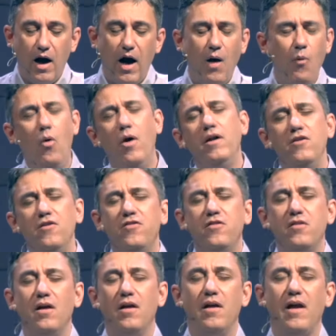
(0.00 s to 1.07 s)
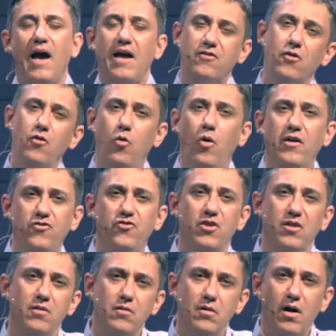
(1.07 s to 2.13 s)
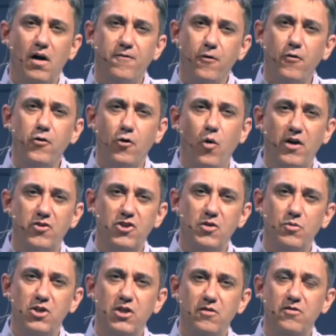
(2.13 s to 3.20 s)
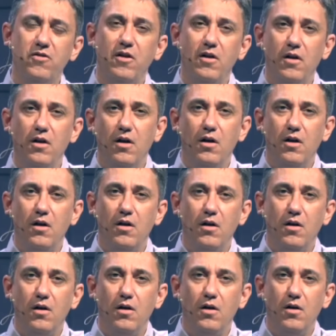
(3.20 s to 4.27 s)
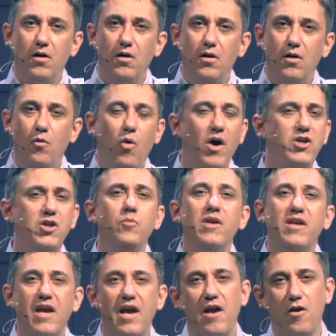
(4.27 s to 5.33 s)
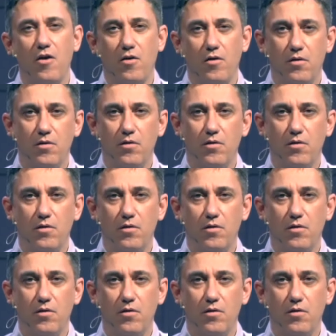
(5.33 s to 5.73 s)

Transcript: I want to just ask a question, a further question, which is why should we care?